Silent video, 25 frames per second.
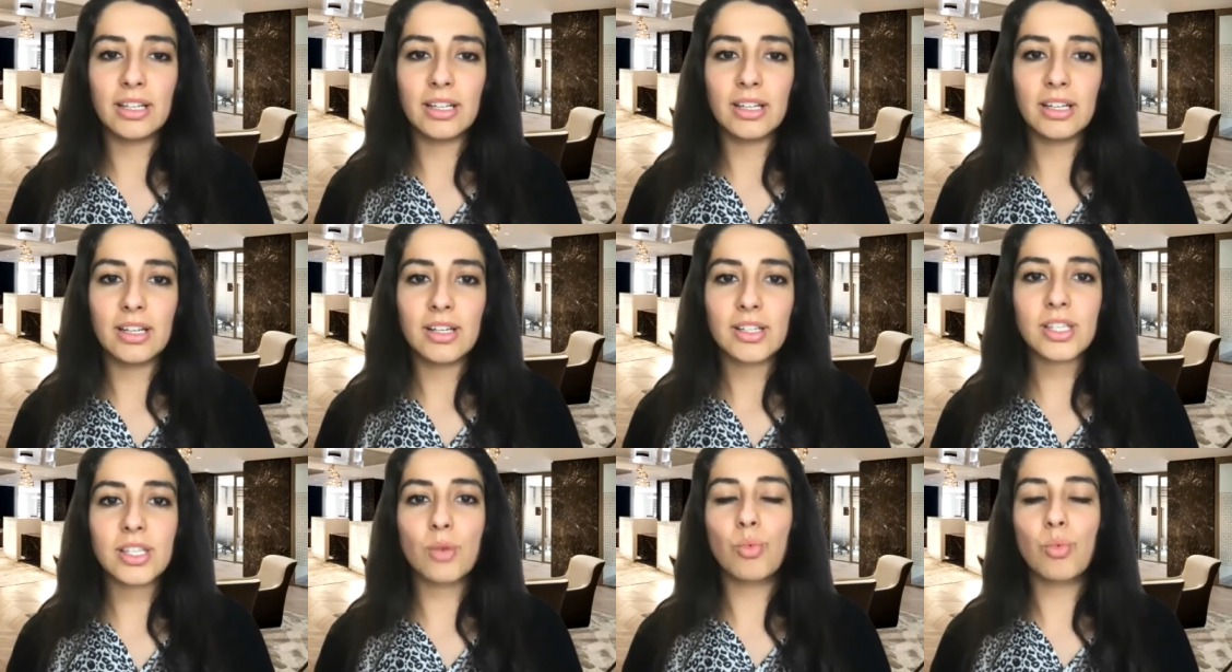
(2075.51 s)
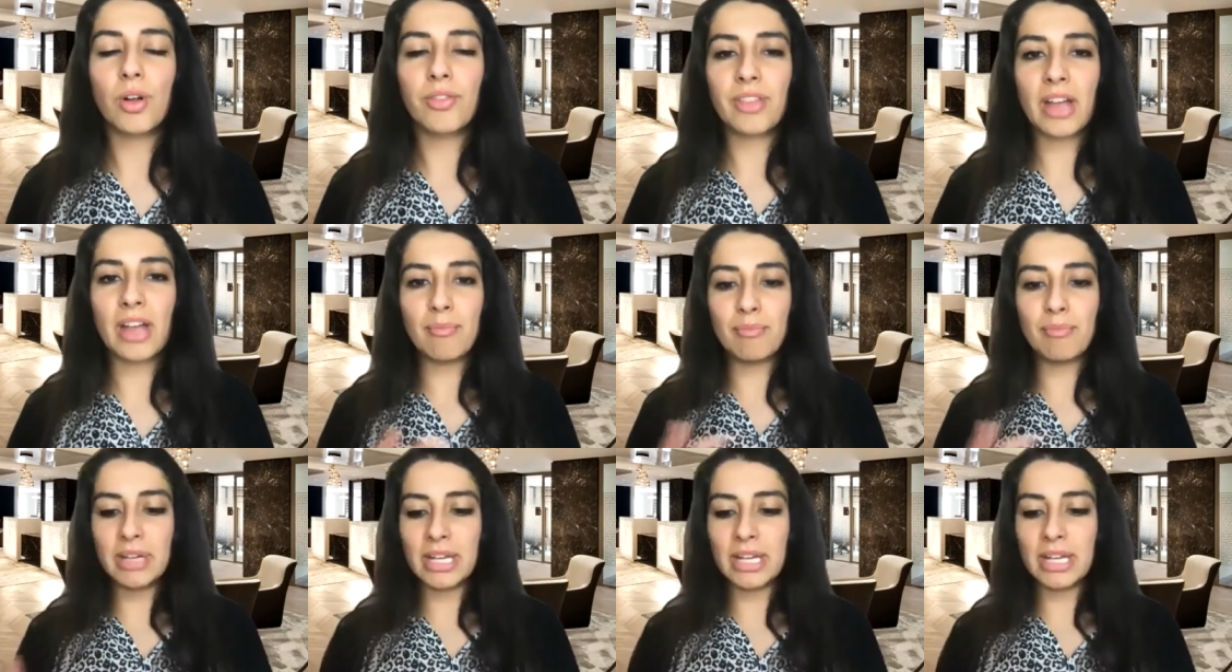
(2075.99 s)
so what that
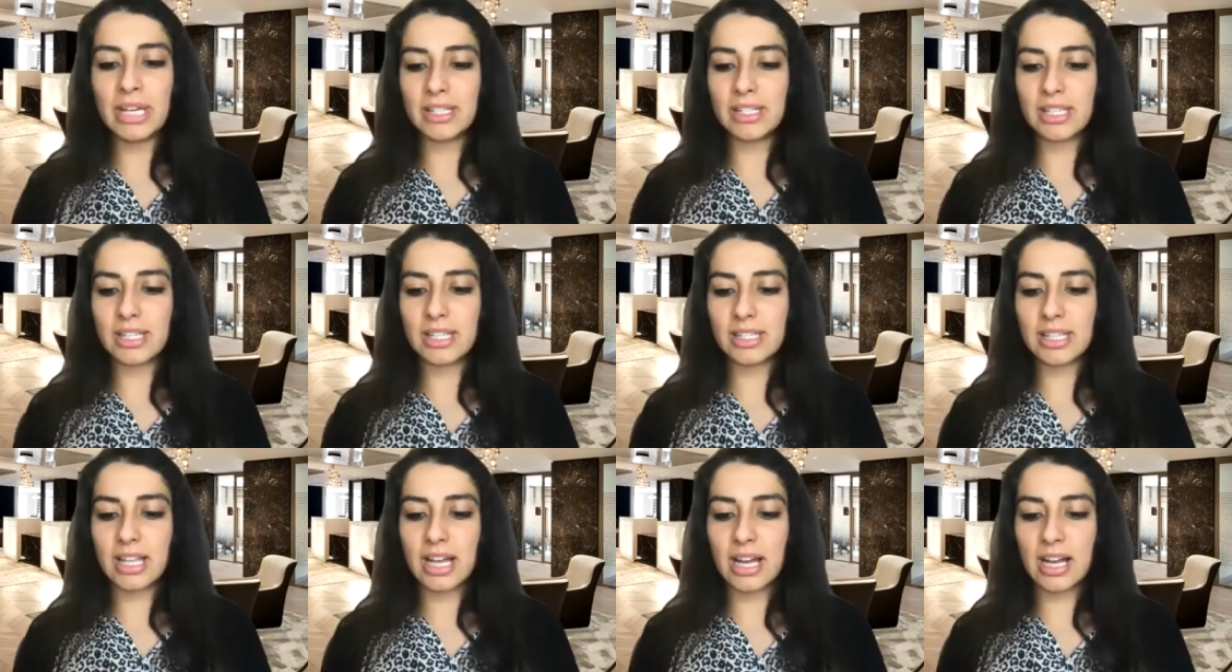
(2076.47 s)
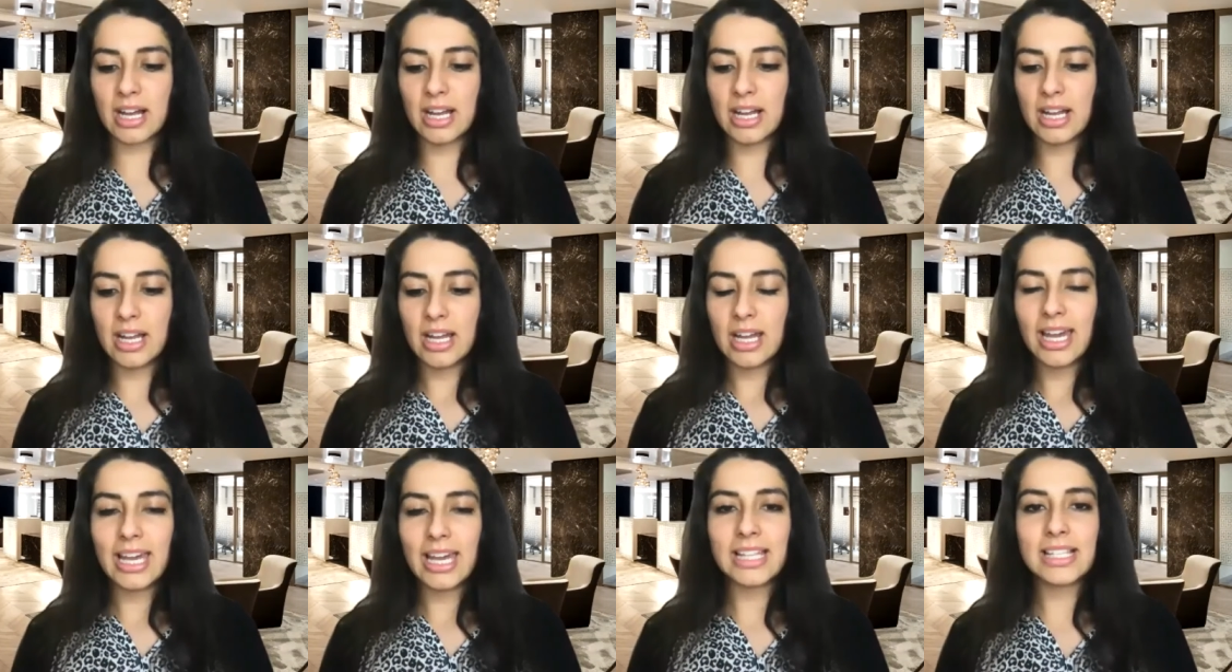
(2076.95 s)
means is that
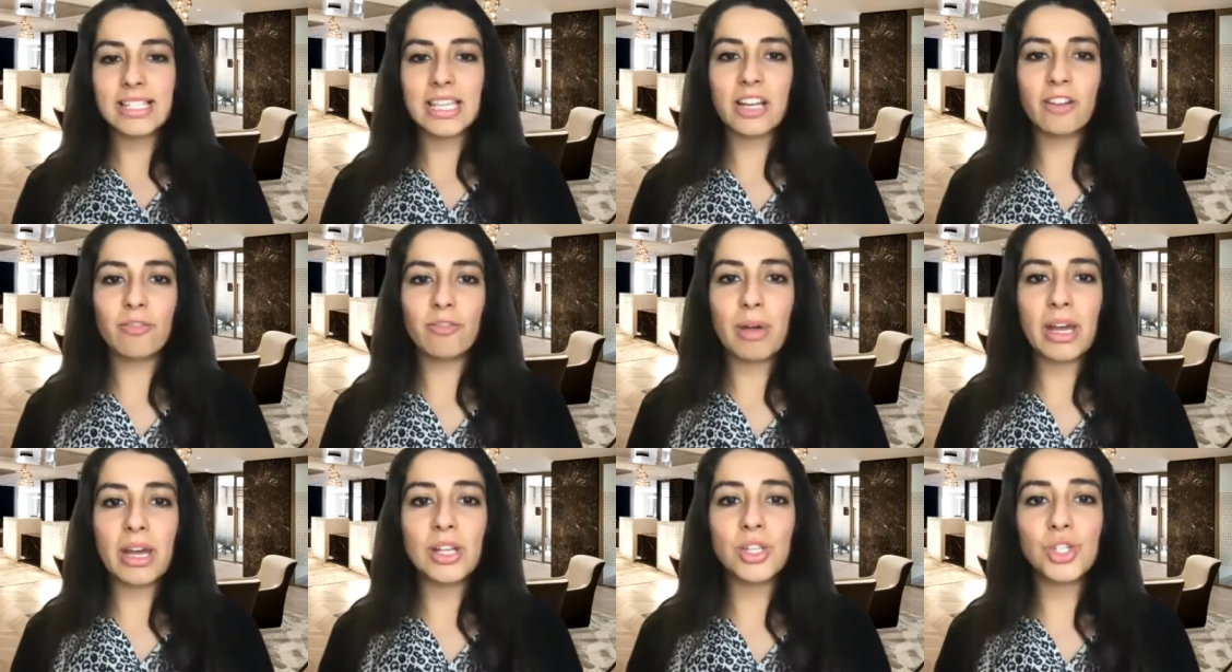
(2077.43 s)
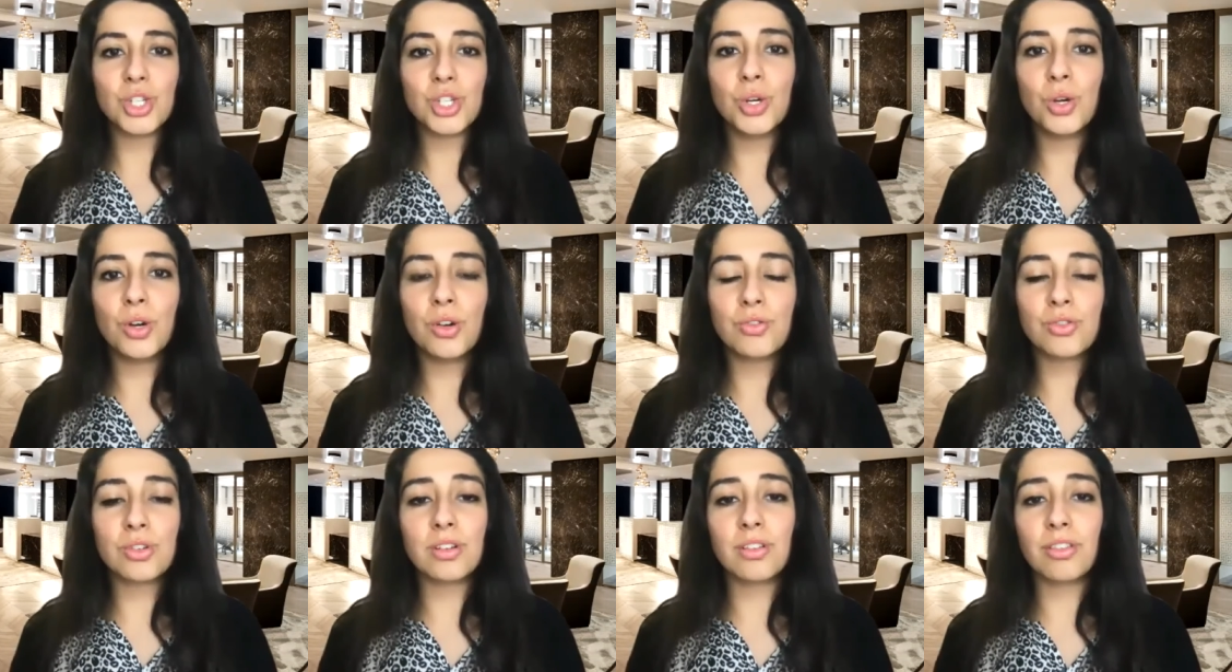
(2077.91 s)
instead of paying
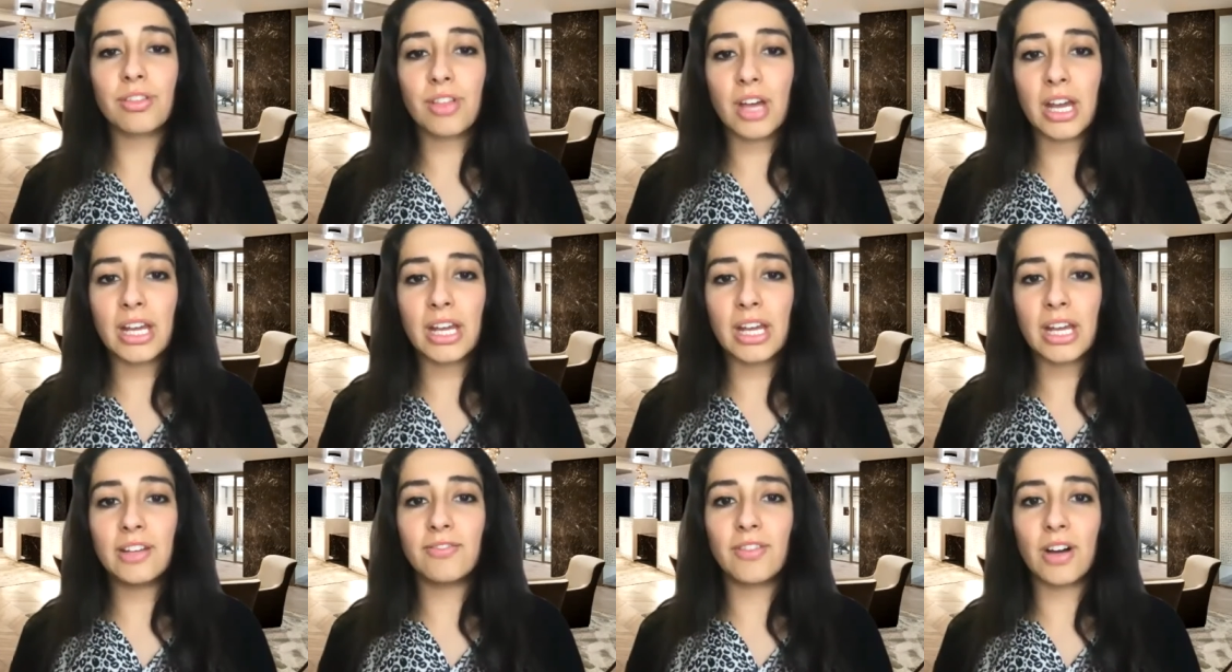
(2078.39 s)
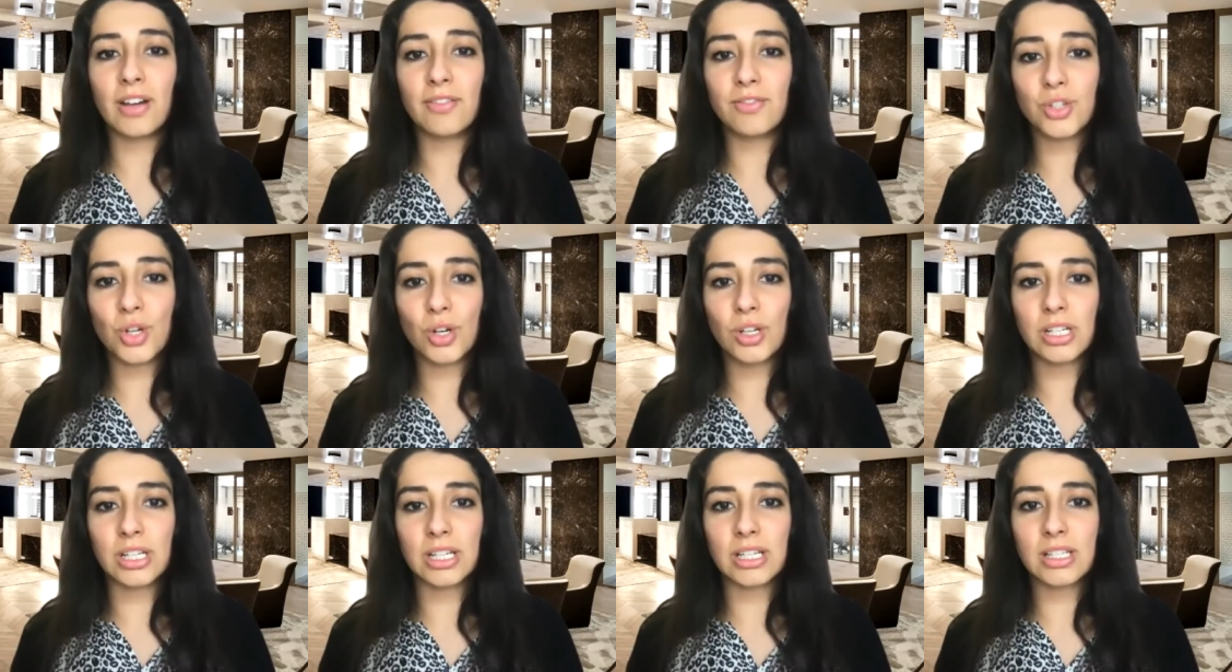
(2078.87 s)

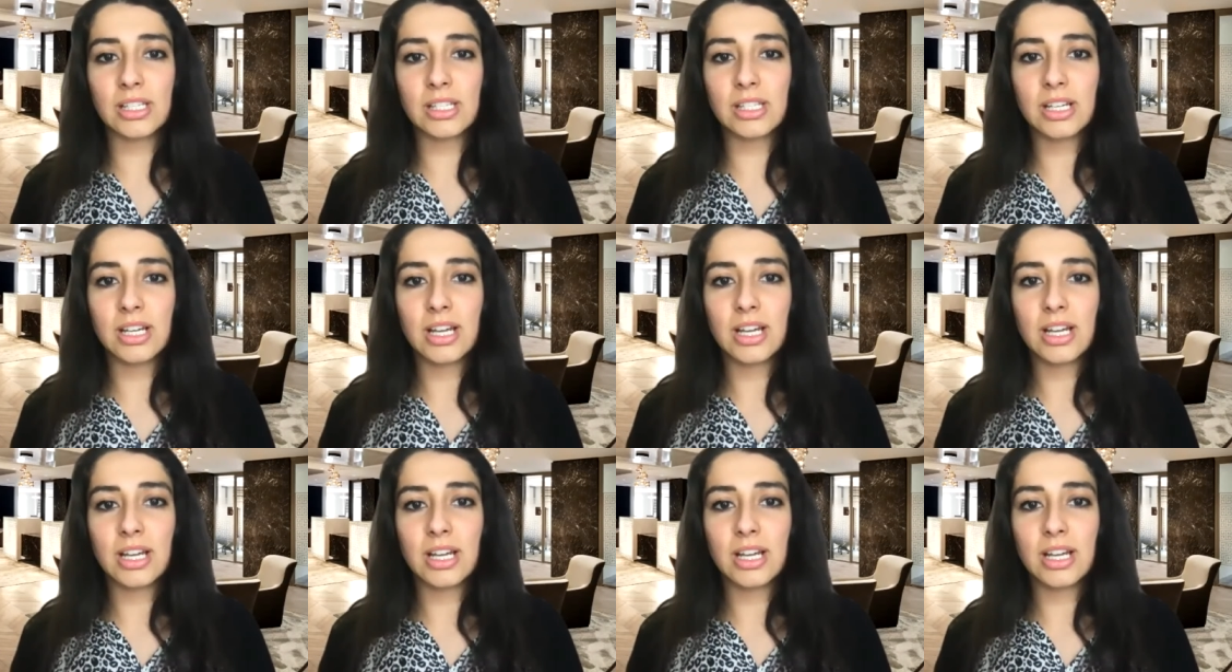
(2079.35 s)
$235